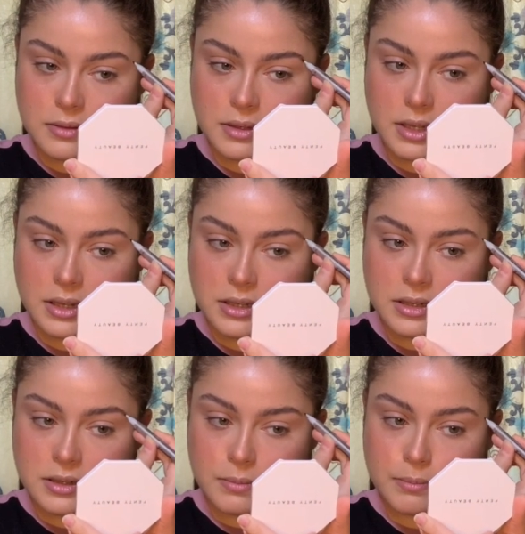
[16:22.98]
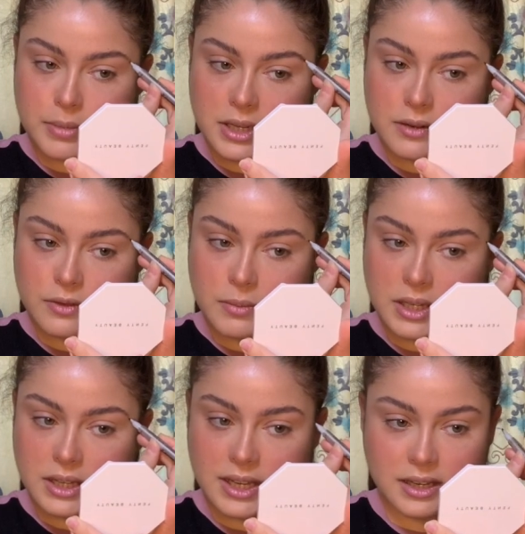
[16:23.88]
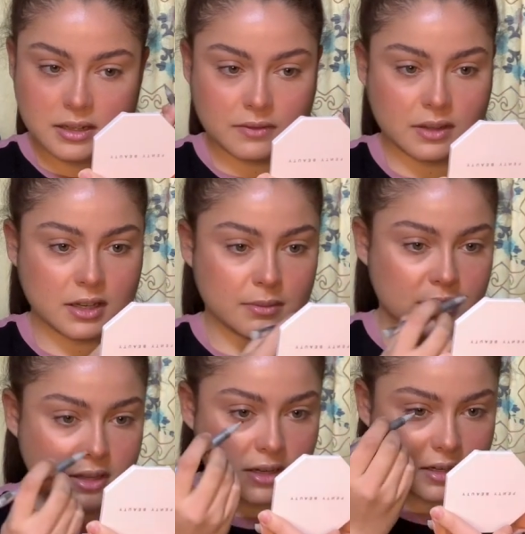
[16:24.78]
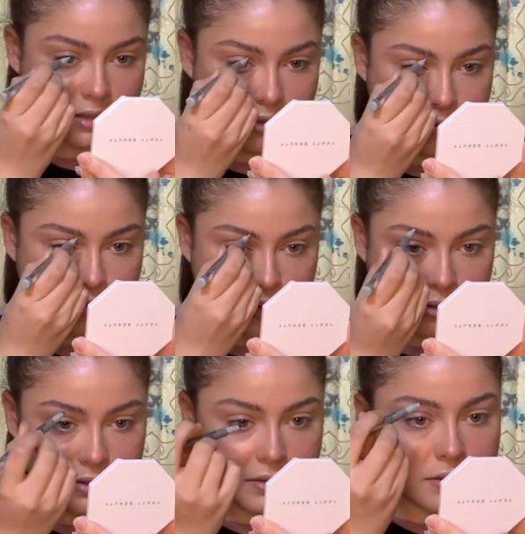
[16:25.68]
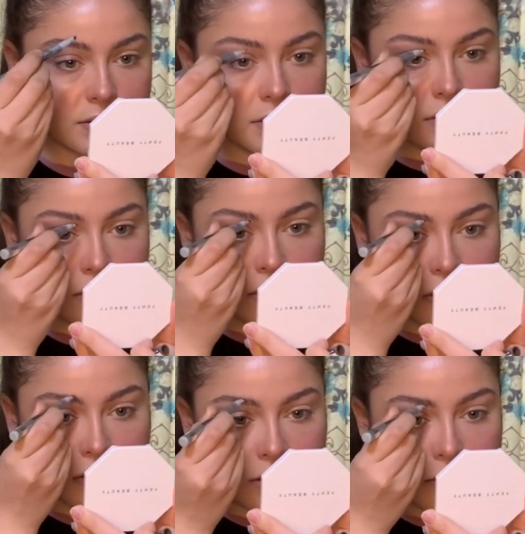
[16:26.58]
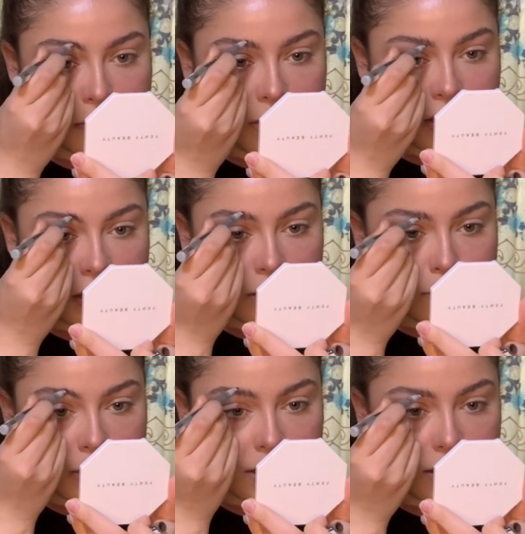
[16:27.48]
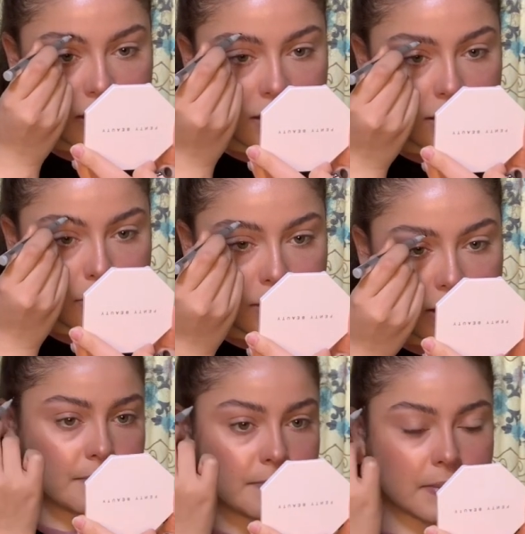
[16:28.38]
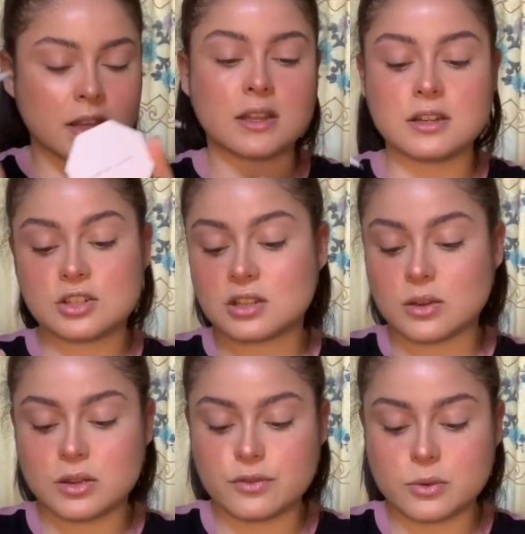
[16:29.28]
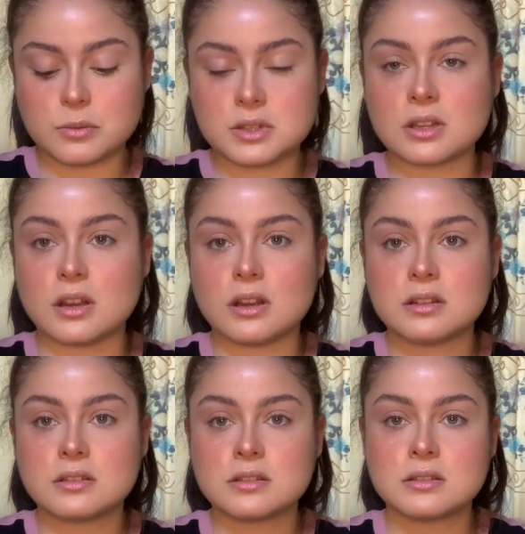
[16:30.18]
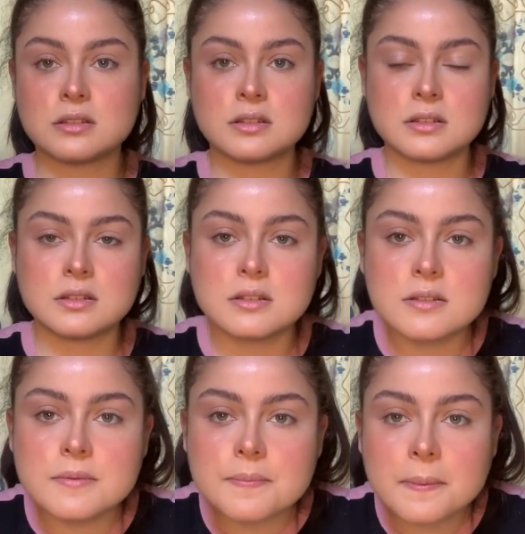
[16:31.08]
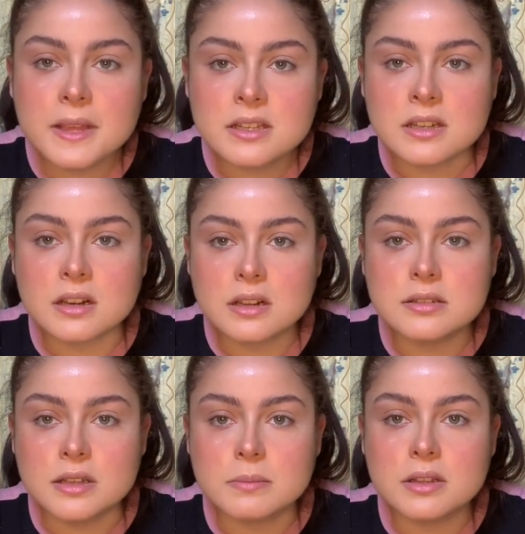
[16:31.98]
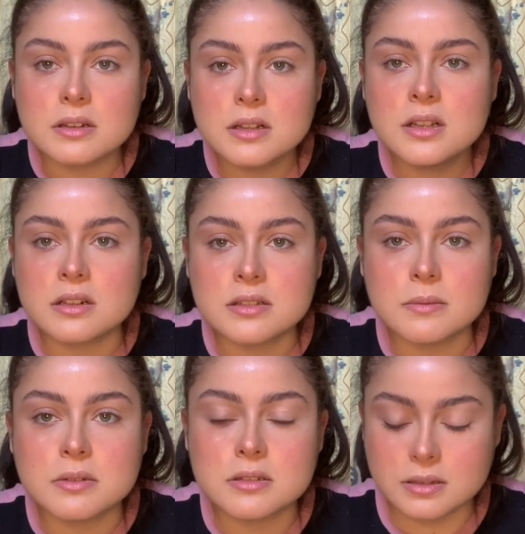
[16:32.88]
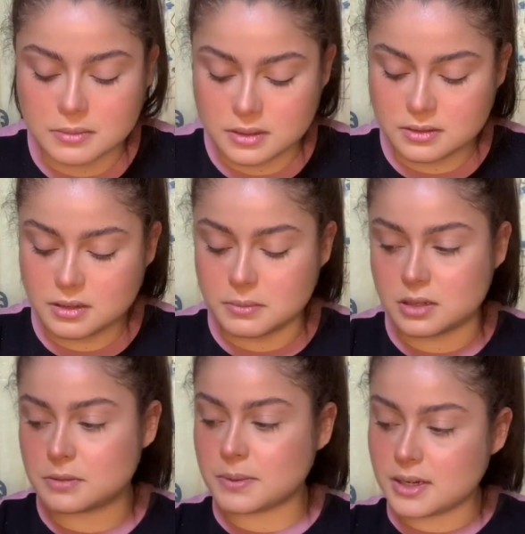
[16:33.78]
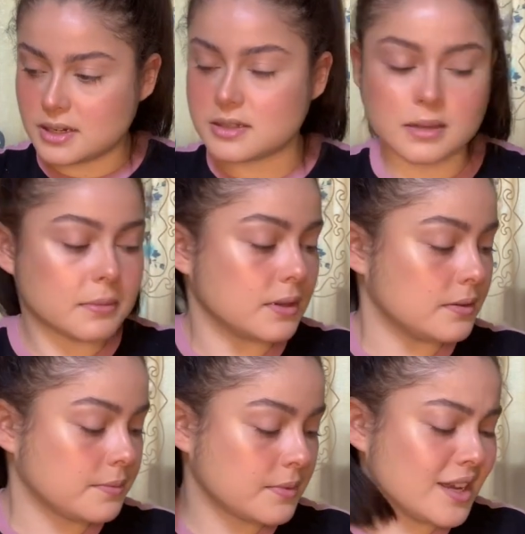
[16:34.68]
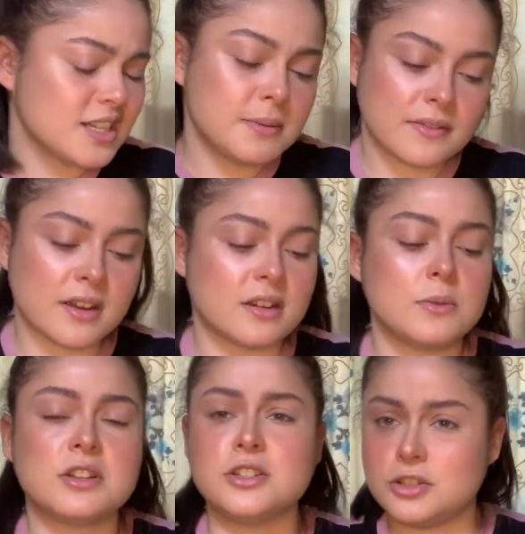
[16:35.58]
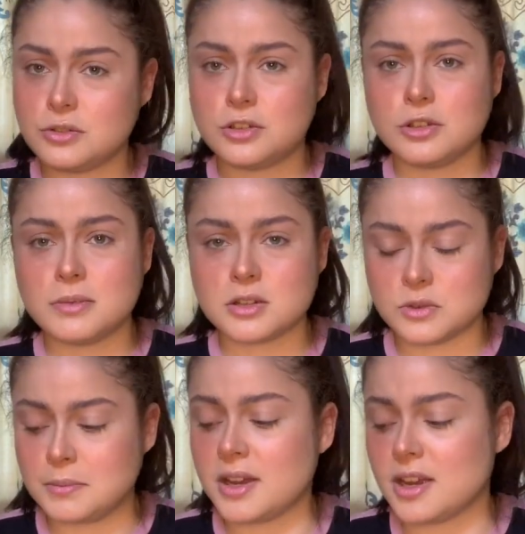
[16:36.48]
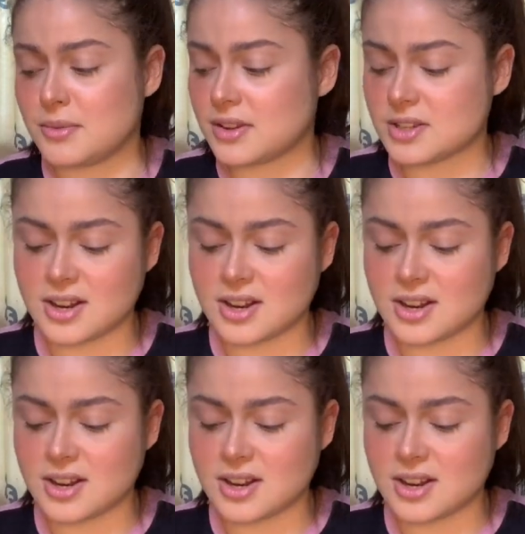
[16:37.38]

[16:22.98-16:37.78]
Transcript: I think this does better for me at the end of the eyebrow than it does at the front. But it ain't bad, it ain't bad. And then just go over it with mascara. That did a little something, something. Not much, but it did something. And to be fair, I don't want to do too much with my eyebrows.